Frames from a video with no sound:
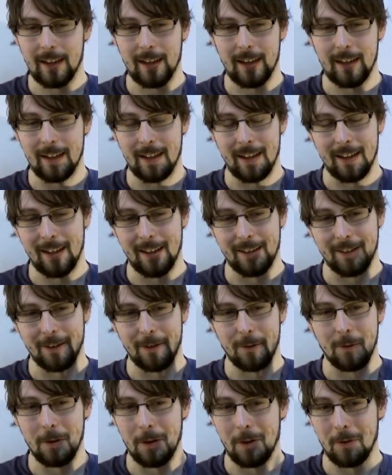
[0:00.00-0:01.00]
I don't
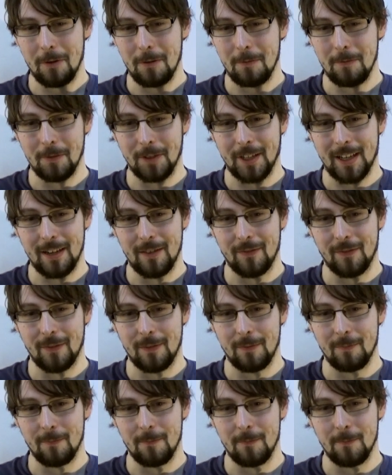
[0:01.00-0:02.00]
know, almost kind of
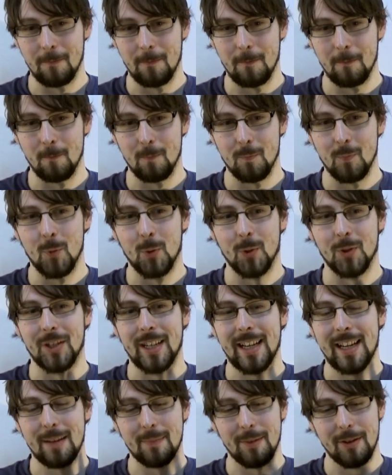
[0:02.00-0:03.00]
more
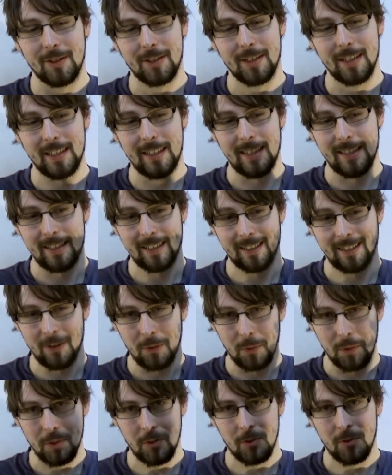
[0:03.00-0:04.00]
zen about it. You need to
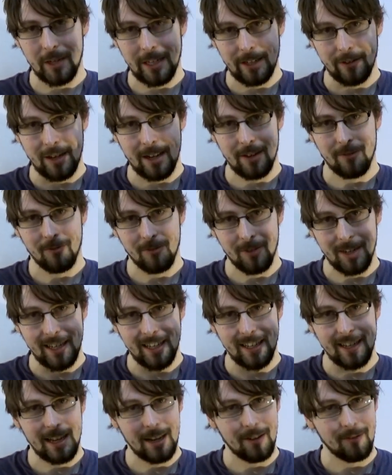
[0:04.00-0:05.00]
concentrate on
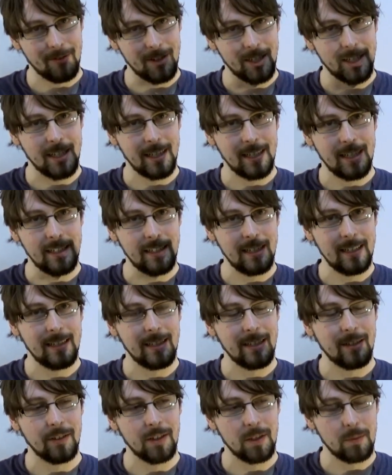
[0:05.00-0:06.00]
every tiny
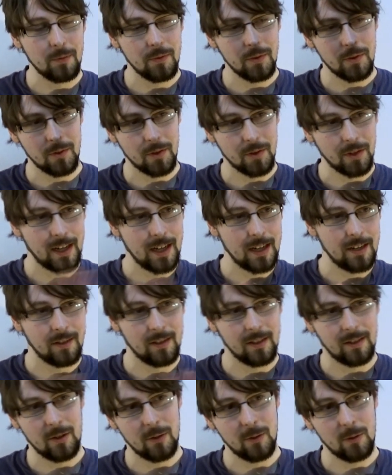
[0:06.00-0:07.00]
detail. I suppose those are kind of
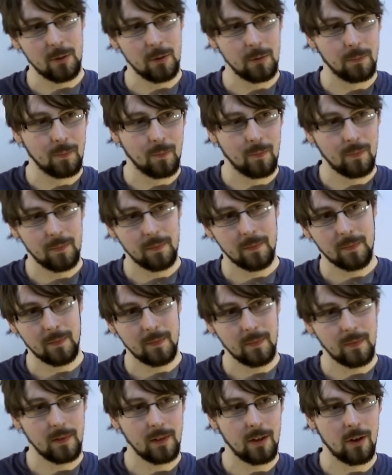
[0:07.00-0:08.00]
the two
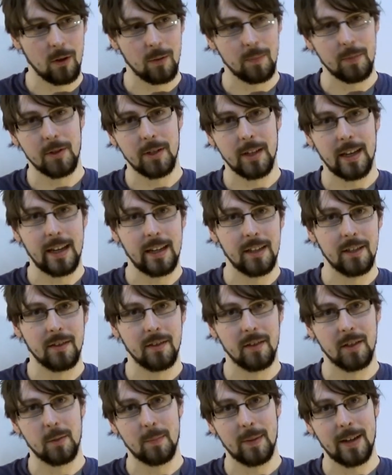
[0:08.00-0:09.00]
opposite ends
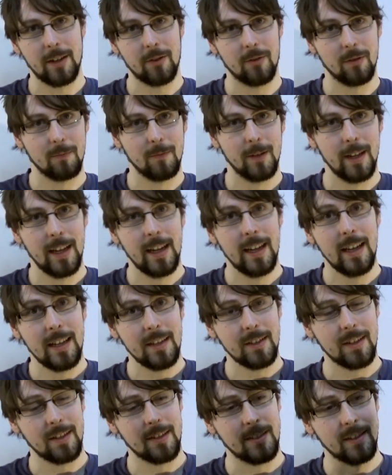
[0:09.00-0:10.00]
of the spectrum.
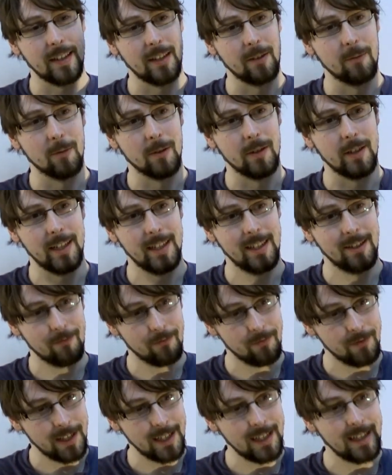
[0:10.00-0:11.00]
It's this thing where you
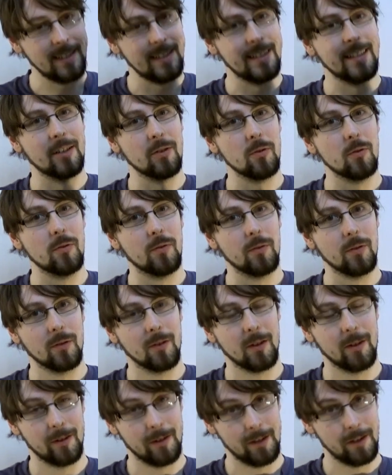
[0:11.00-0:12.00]
really need to go
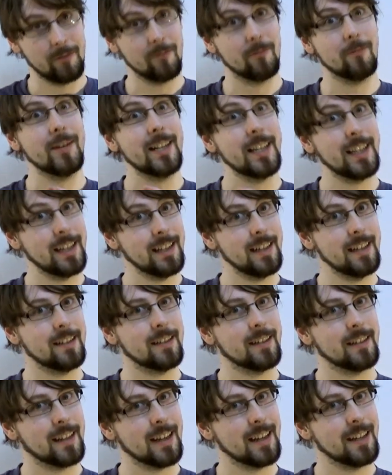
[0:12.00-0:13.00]
for it, or you really need
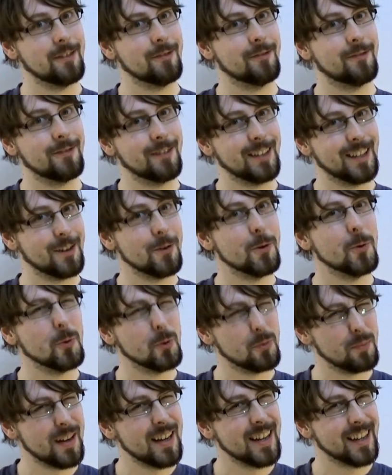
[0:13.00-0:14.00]
to kind of like
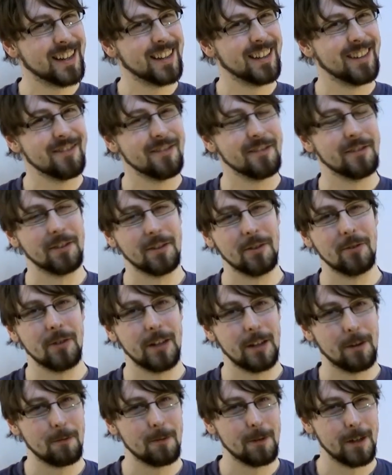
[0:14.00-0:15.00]
hold back and
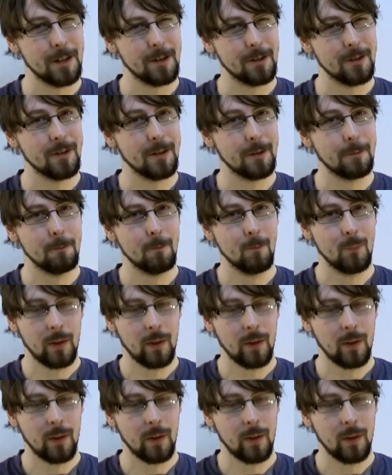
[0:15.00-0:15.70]
concentrate on what you're doing.